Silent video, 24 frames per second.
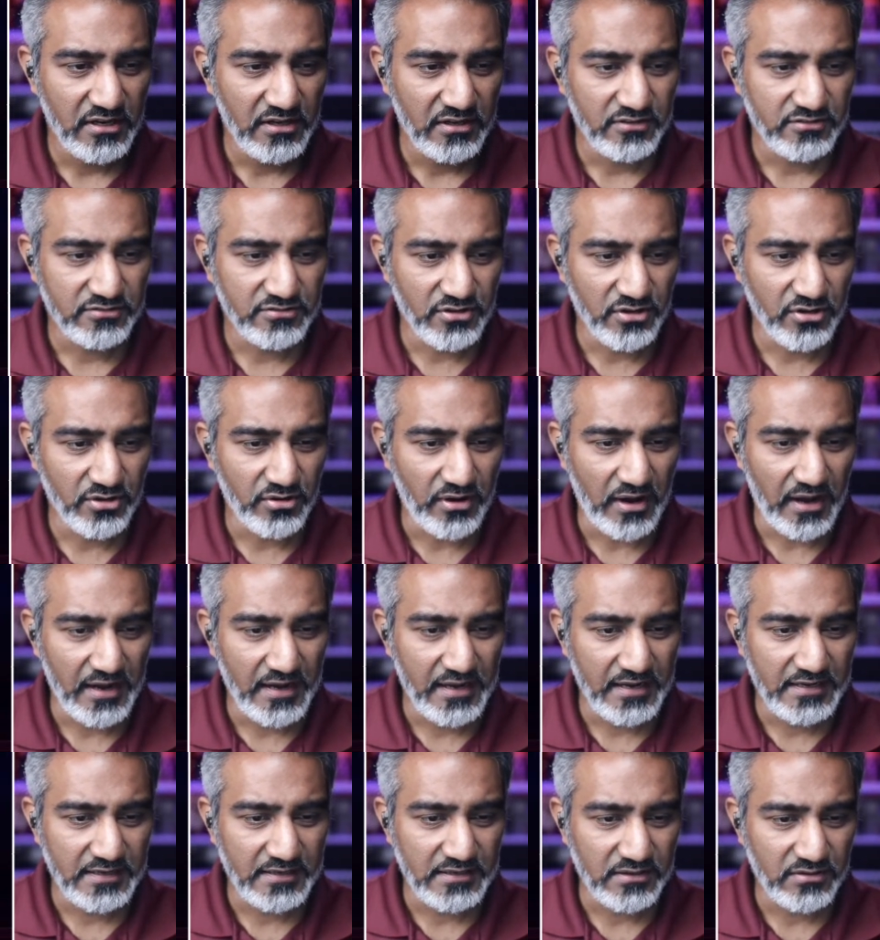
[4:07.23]
So
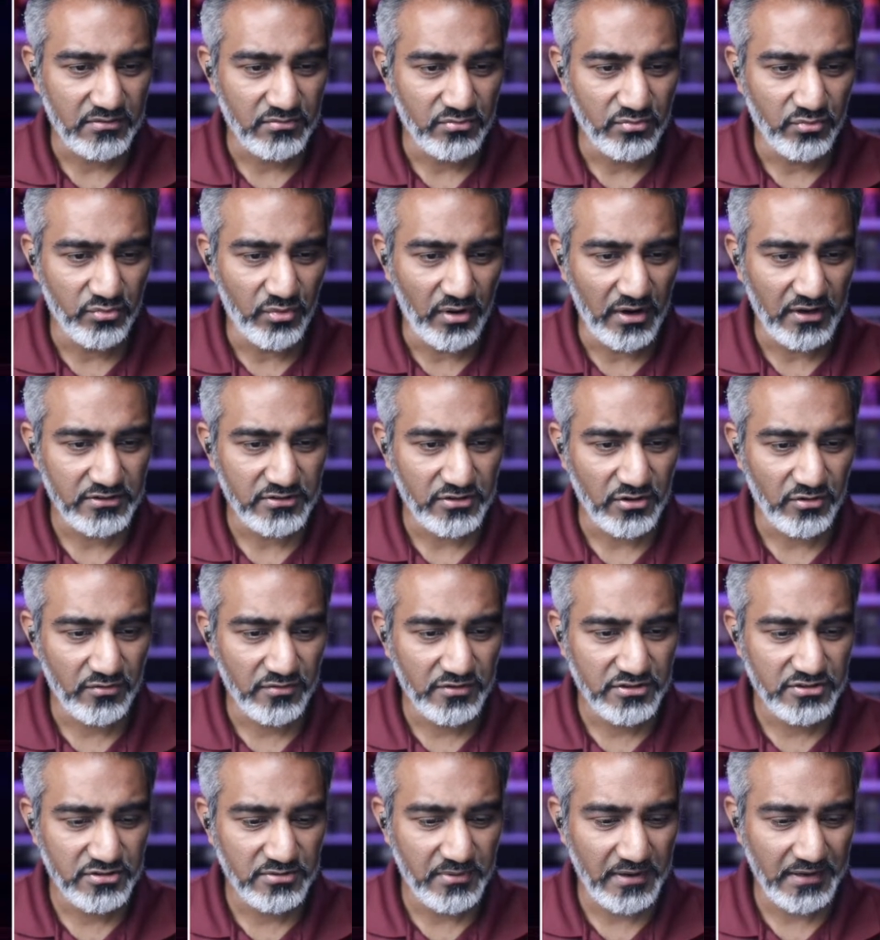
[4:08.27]
I went over
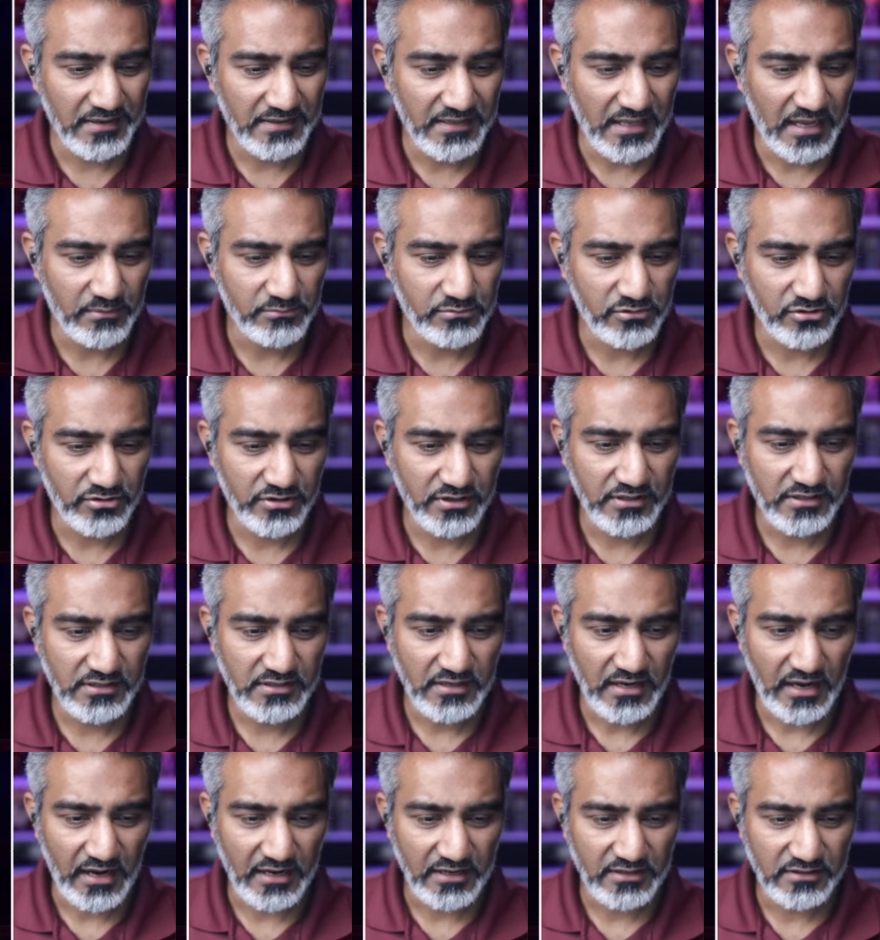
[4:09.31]
to my library.
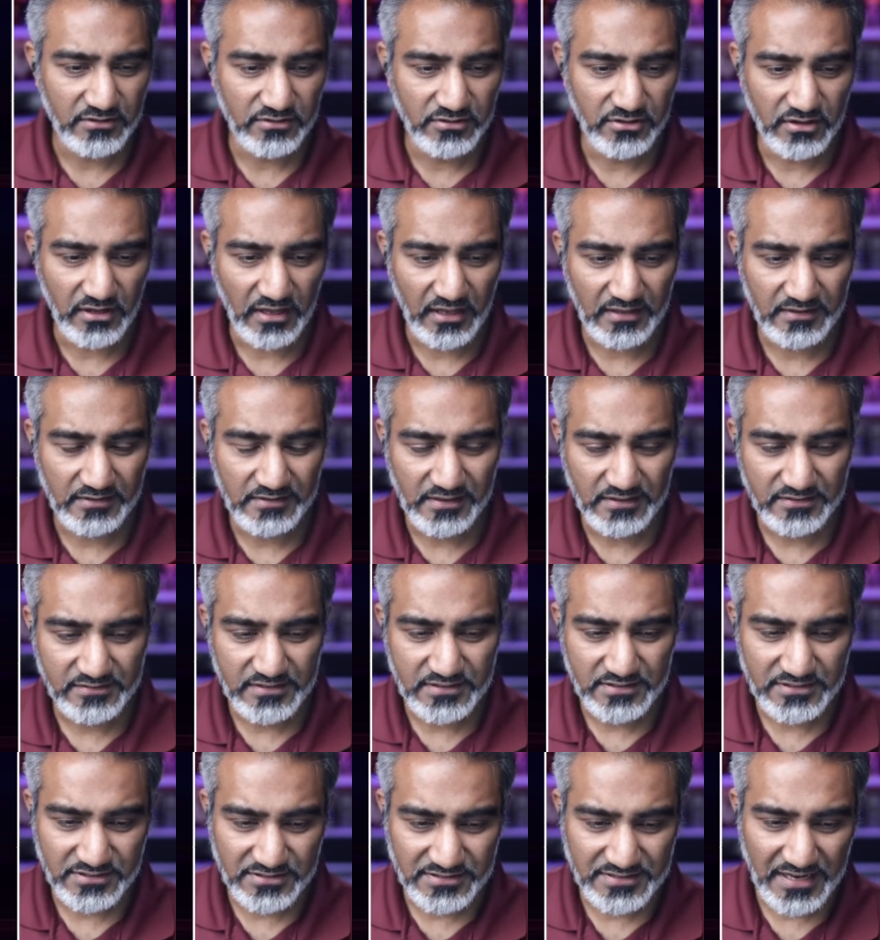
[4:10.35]
I
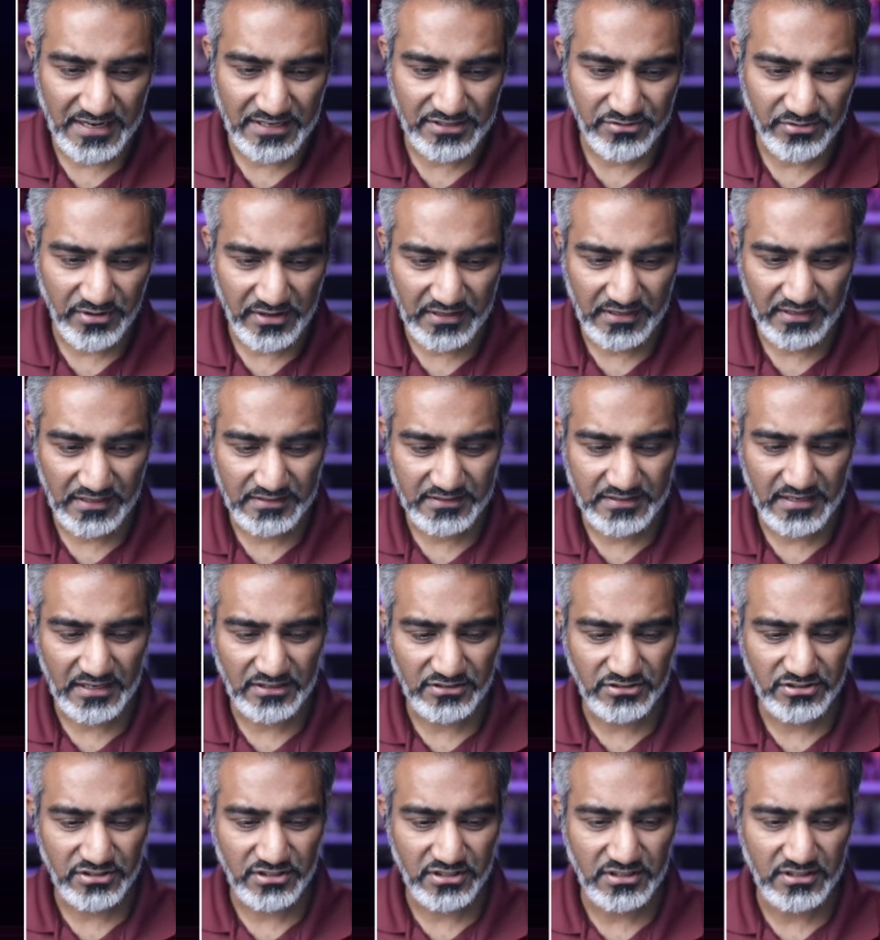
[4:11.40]
listened to Day Trading
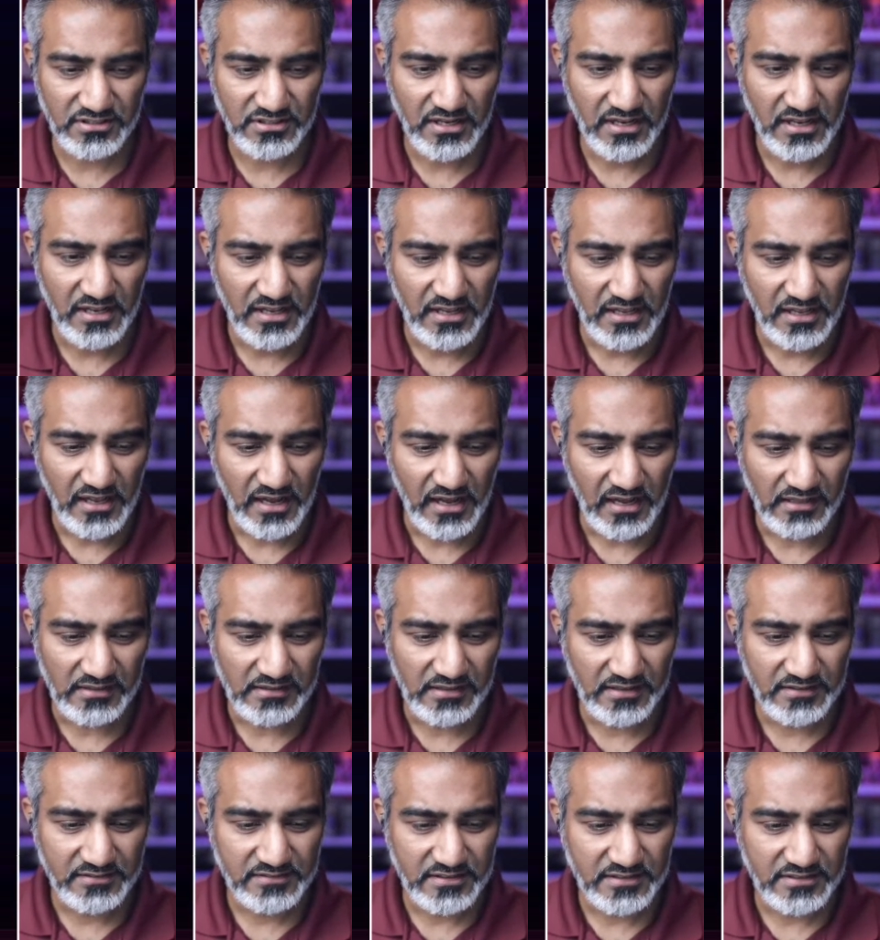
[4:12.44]
Attention. I
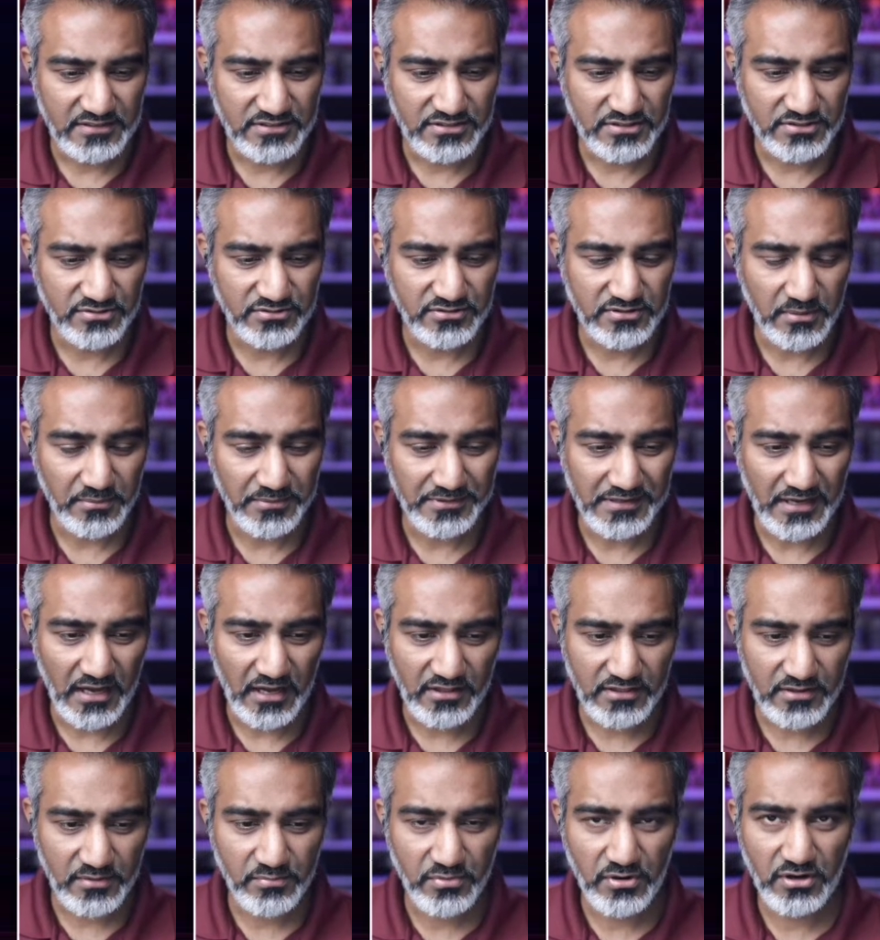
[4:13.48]
listened to some of the
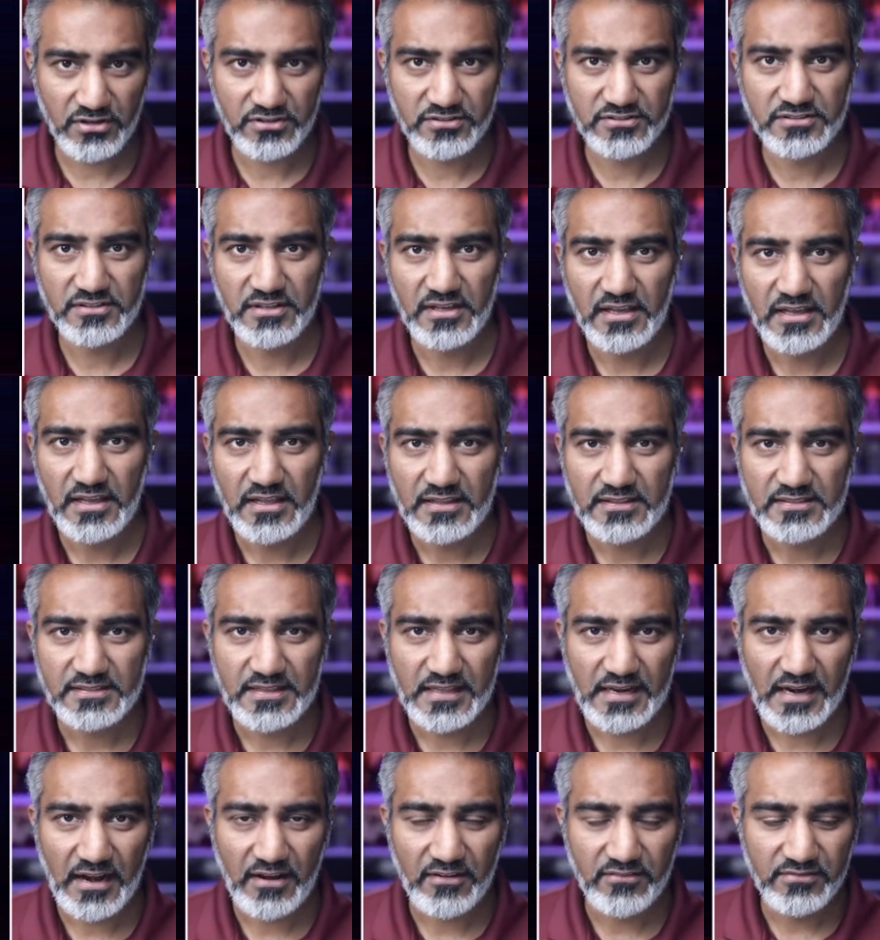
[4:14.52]
other books
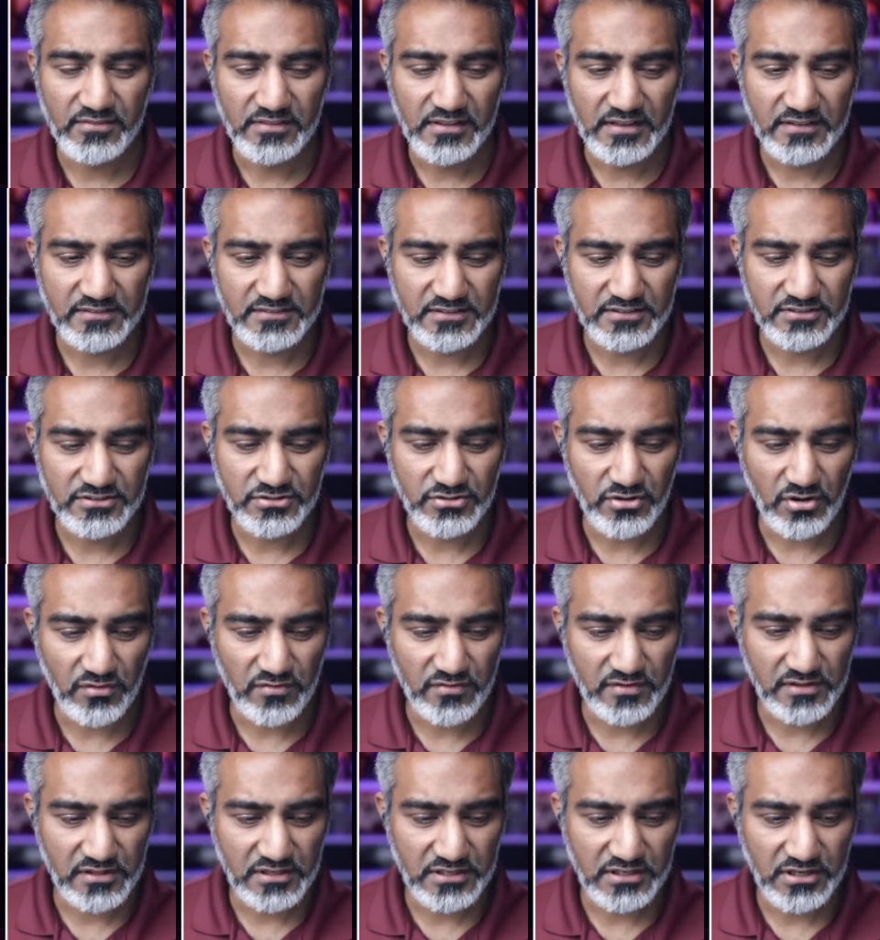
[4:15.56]
that I've listened to
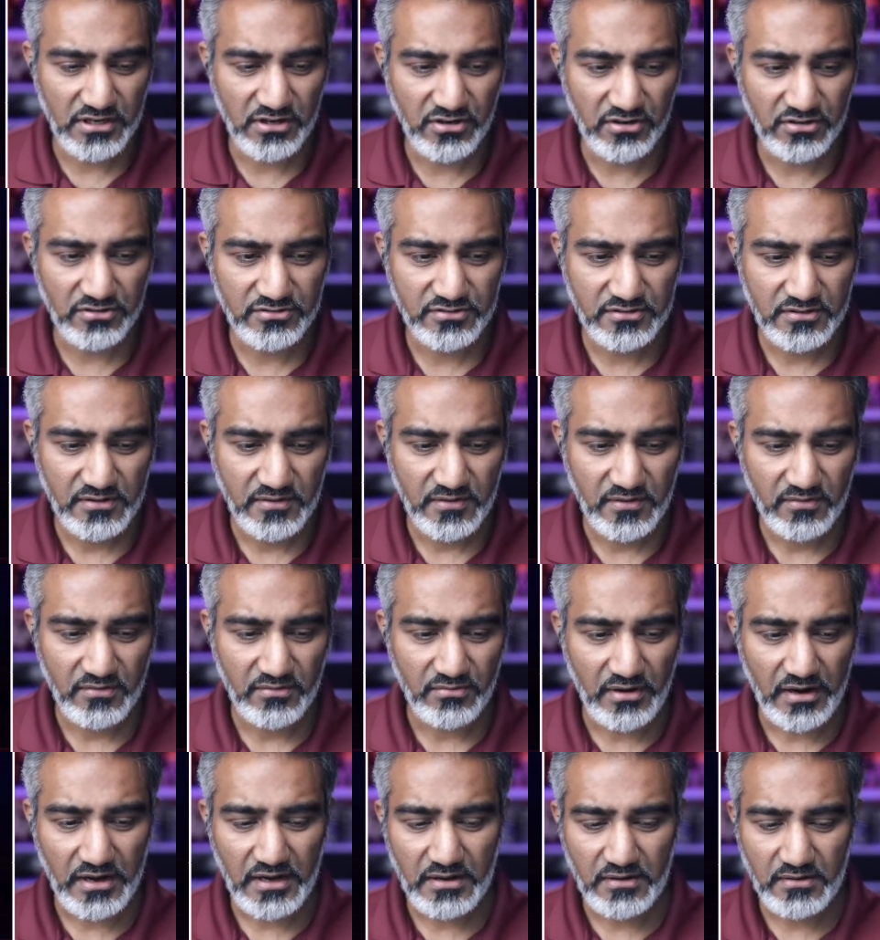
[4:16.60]
over the years,
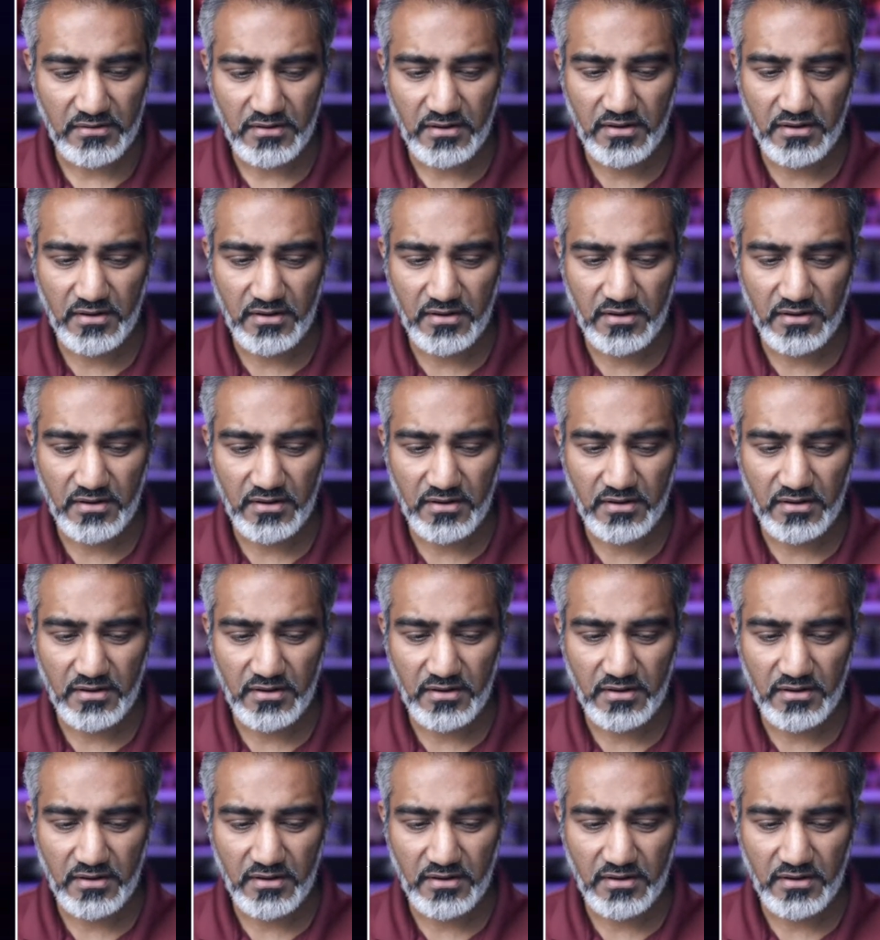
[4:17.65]
right?